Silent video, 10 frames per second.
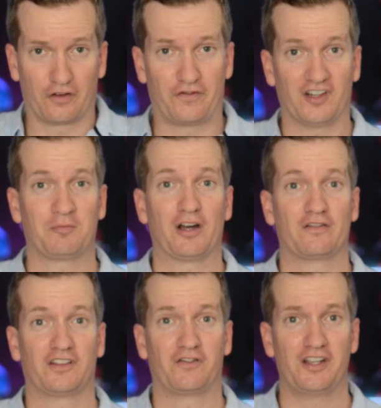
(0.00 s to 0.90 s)
the first part of
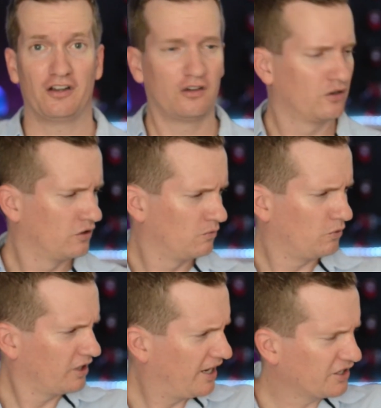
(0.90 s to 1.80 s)
this video,
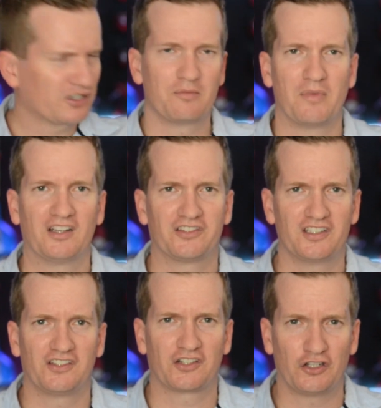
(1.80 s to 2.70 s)
what actually makes
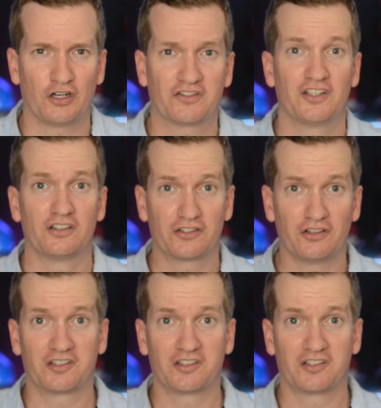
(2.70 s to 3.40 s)
these cloths so